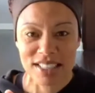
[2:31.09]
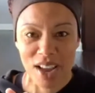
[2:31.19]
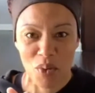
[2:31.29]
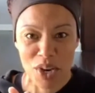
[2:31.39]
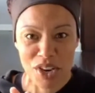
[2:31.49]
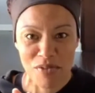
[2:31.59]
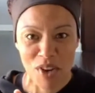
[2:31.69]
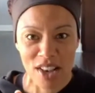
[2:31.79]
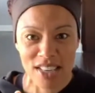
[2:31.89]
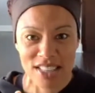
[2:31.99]
Like when you're
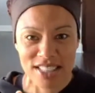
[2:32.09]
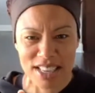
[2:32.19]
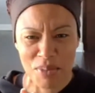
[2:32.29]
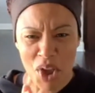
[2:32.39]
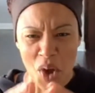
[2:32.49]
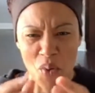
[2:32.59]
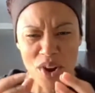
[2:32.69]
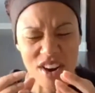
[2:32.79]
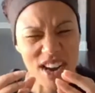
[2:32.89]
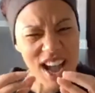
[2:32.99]
falling asleep, where
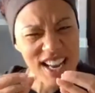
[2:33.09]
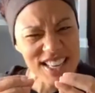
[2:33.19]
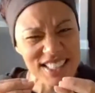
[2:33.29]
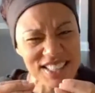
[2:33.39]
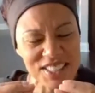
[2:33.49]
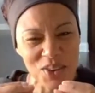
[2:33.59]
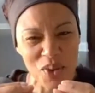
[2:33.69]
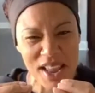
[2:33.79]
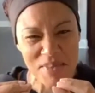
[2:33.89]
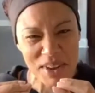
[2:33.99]
you're kind of still
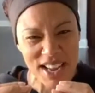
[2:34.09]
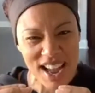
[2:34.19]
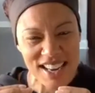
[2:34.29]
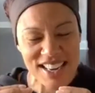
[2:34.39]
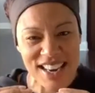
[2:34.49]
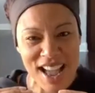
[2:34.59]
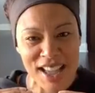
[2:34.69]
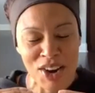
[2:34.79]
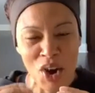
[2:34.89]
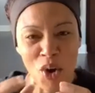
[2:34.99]
awake, but kind of
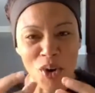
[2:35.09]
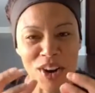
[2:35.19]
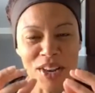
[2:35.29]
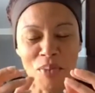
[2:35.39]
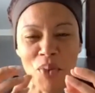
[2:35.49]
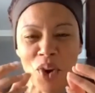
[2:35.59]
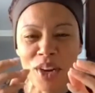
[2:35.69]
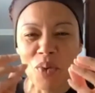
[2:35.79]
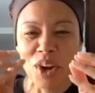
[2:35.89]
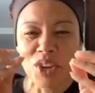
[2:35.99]
not, or in the
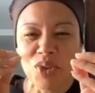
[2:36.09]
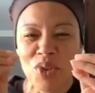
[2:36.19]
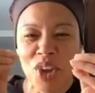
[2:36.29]
morning where you